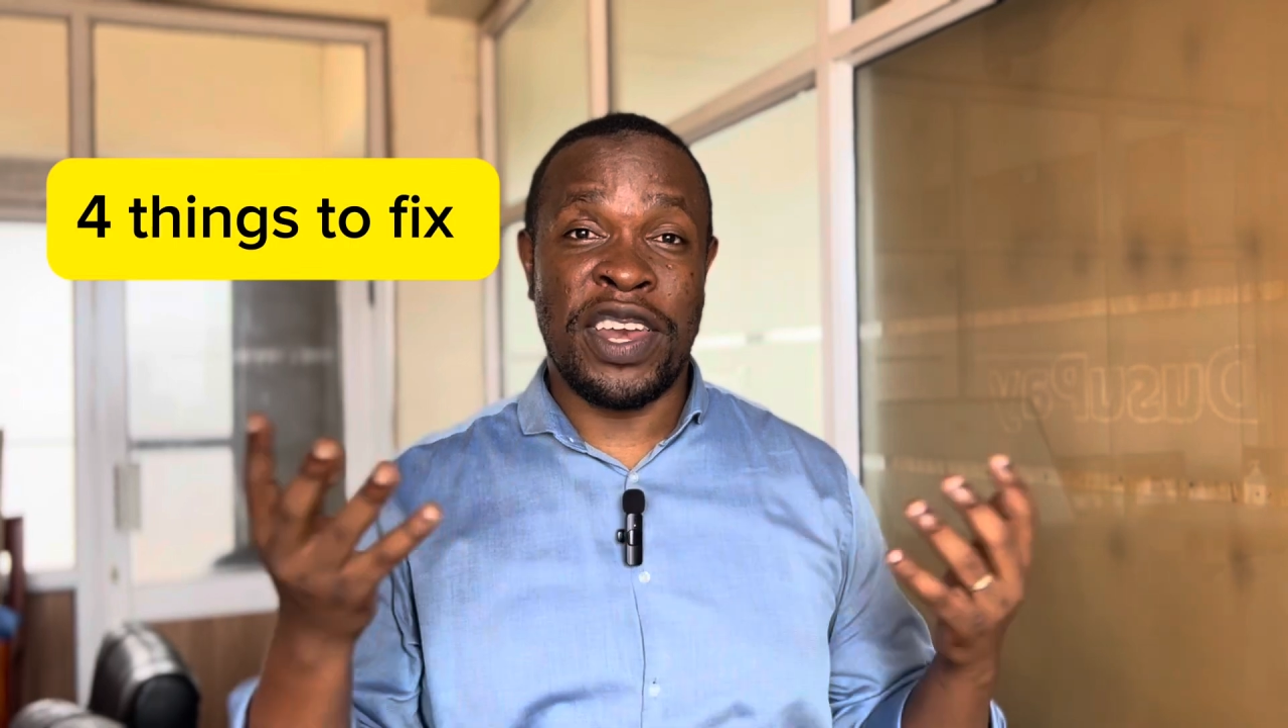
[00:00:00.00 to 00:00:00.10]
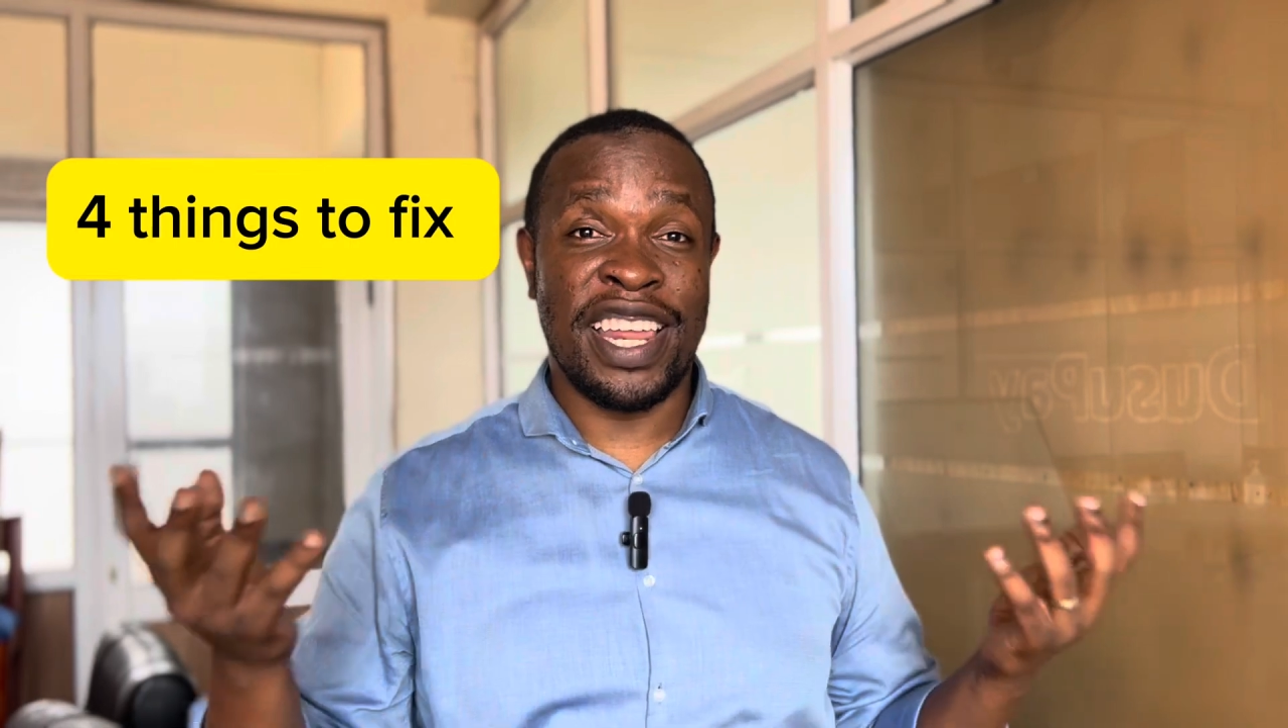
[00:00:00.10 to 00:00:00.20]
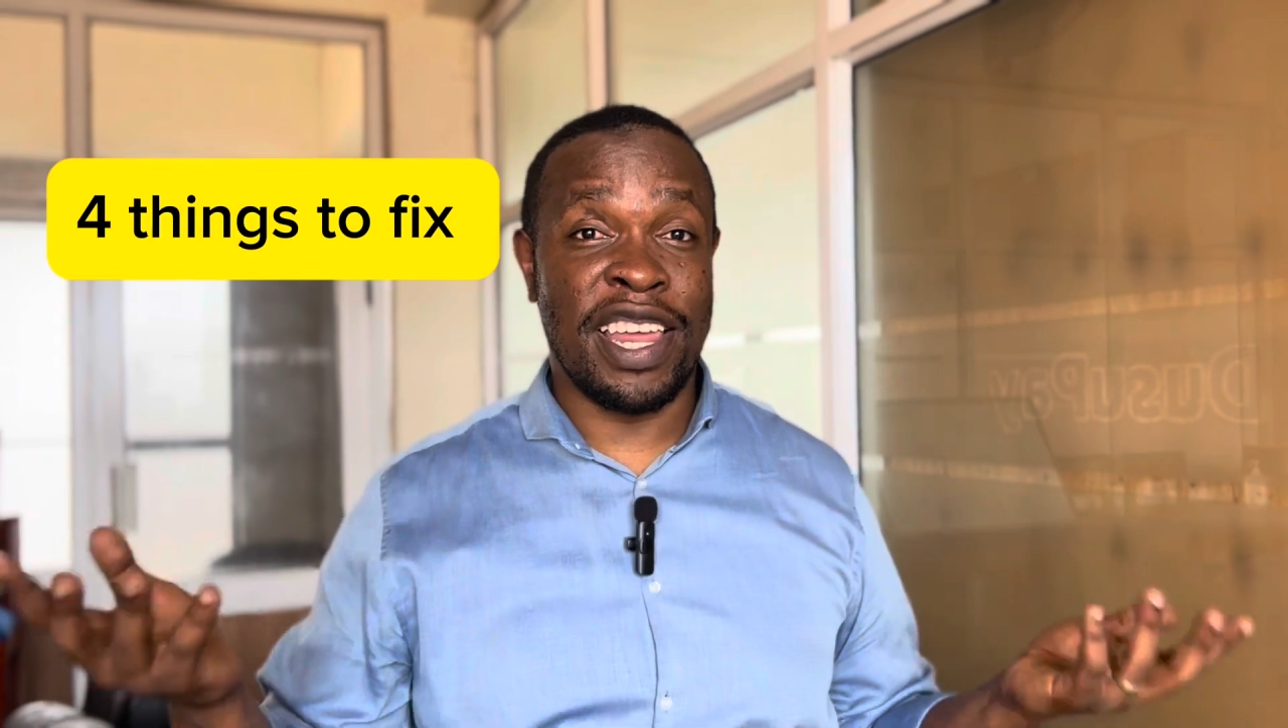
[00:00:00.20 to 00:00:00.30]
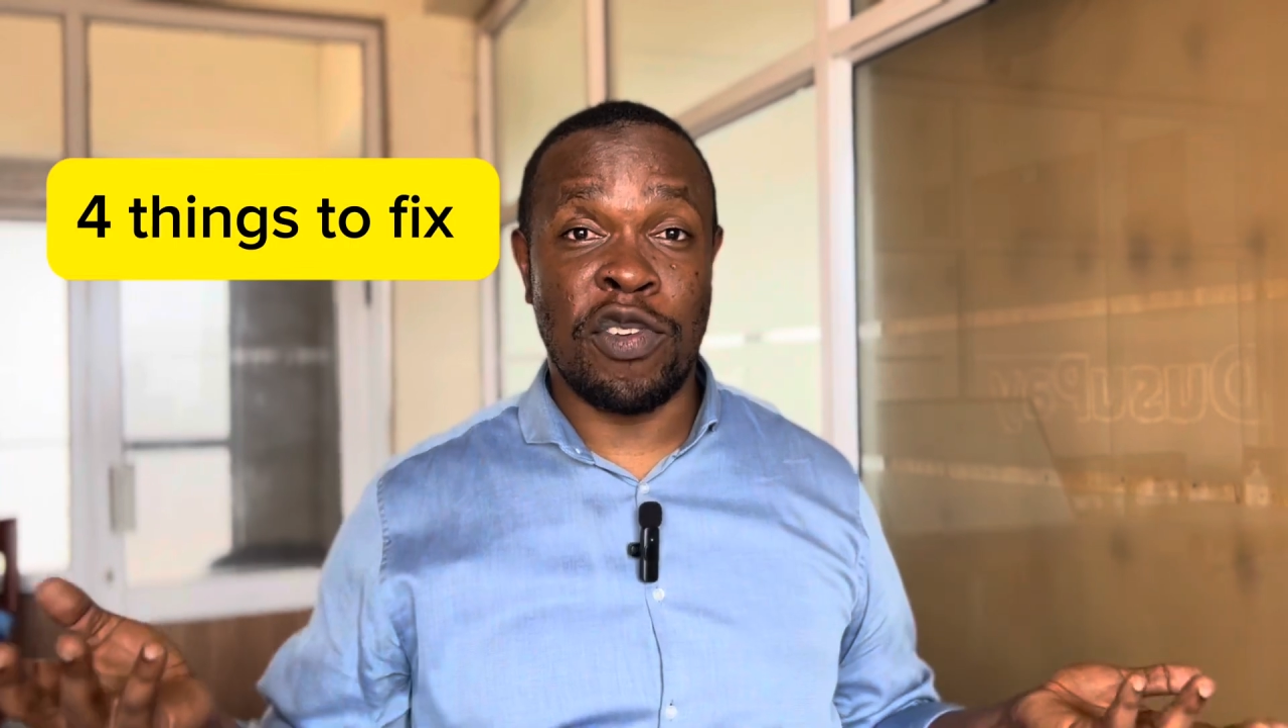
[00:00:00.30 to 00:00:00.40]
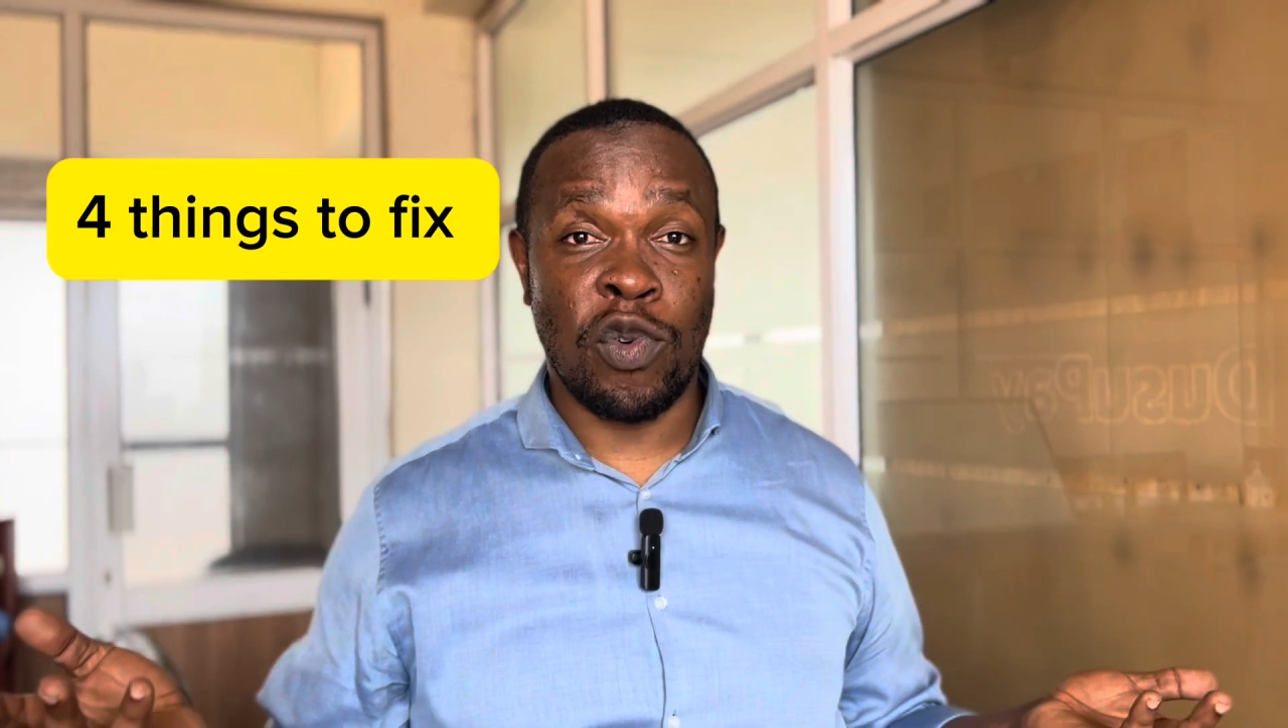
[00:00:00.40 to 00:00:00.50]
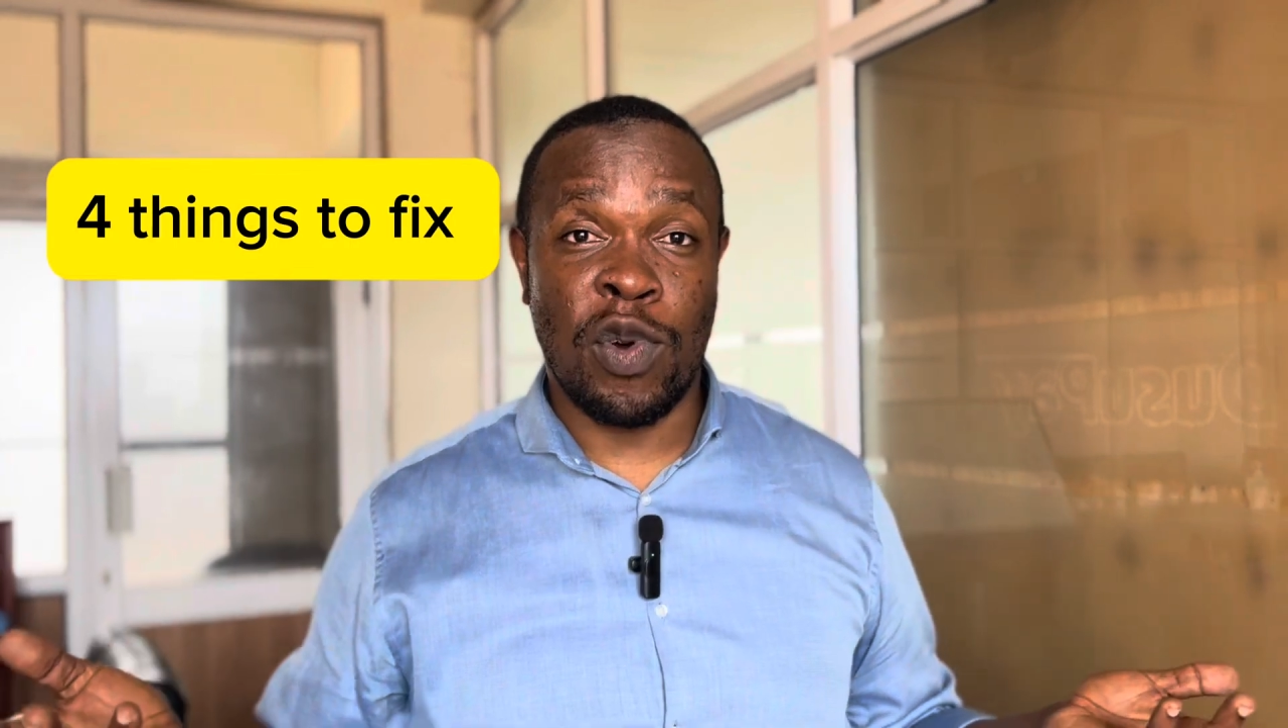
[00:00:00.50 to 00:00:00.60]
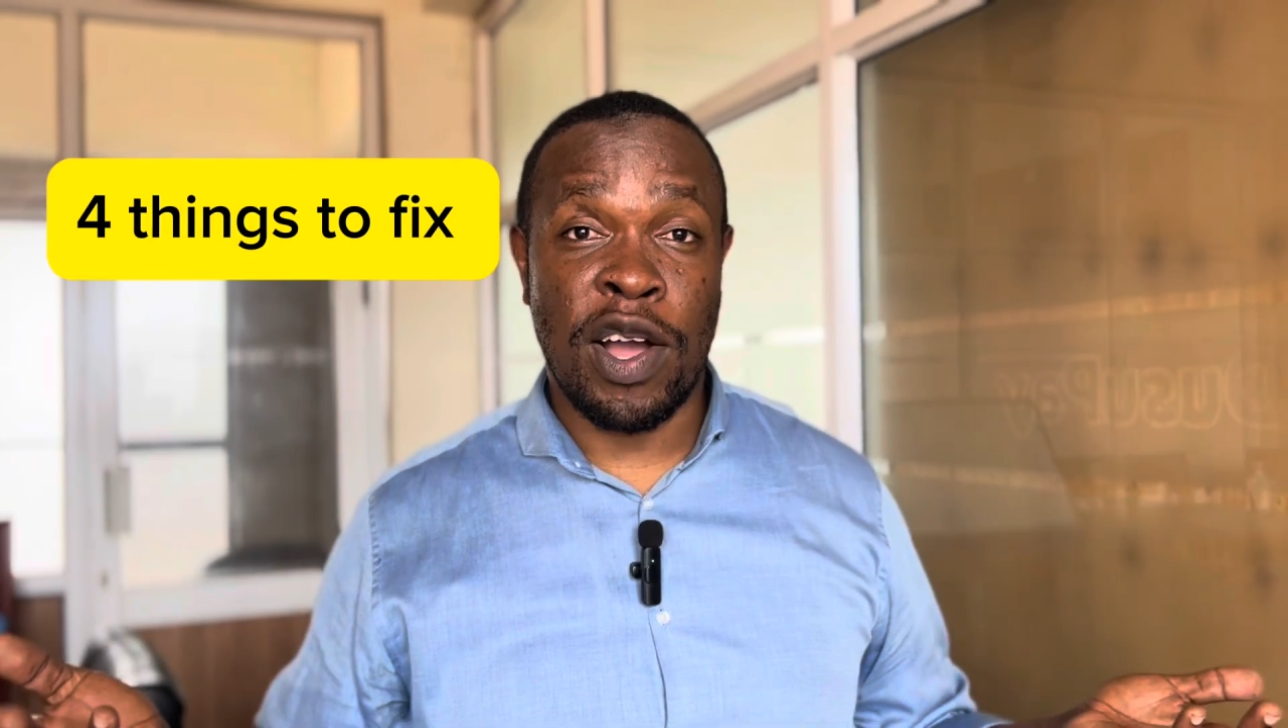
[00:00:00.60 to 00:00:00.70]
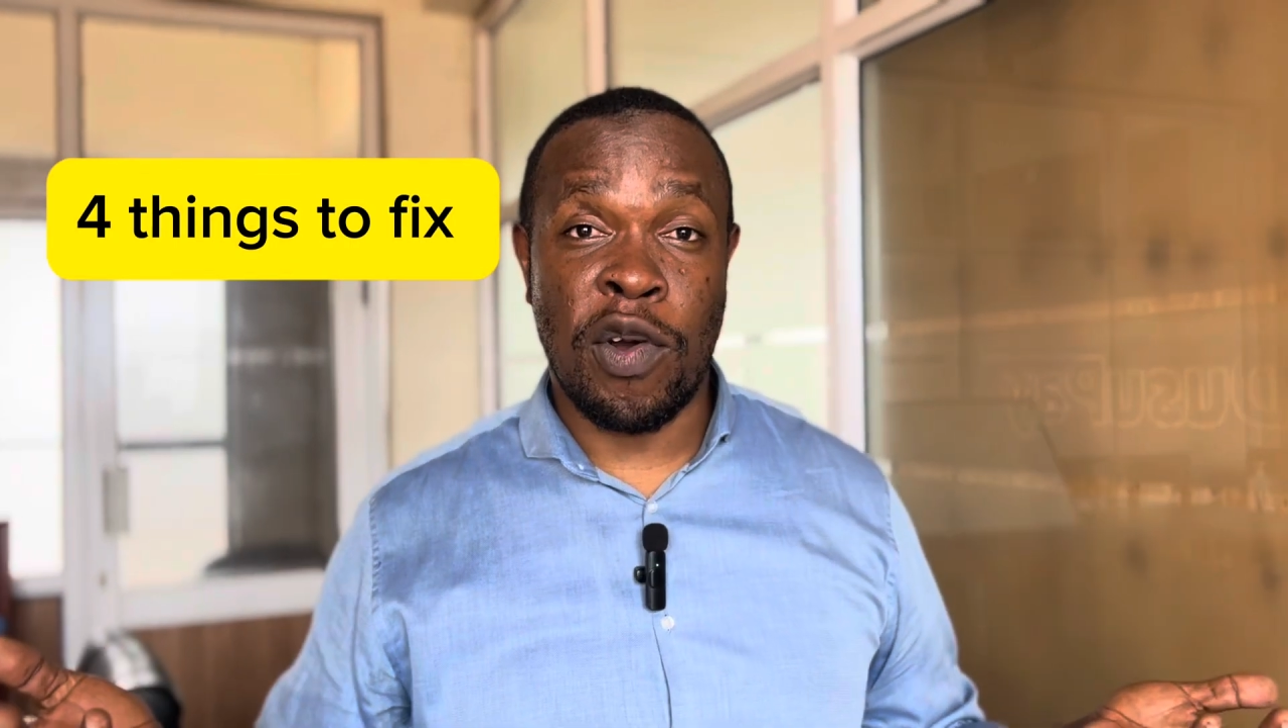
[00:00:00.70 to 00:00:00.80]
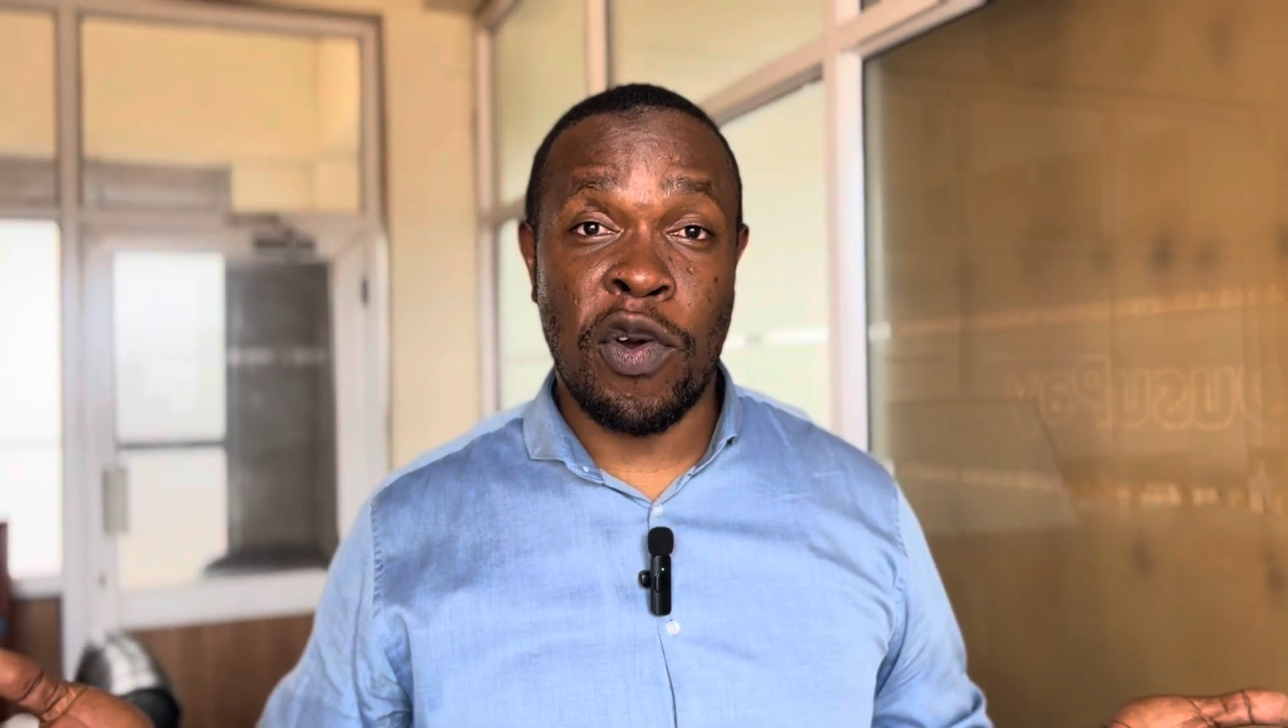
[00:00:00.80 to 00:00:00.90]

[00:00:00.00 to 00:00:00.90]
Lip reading: needed to work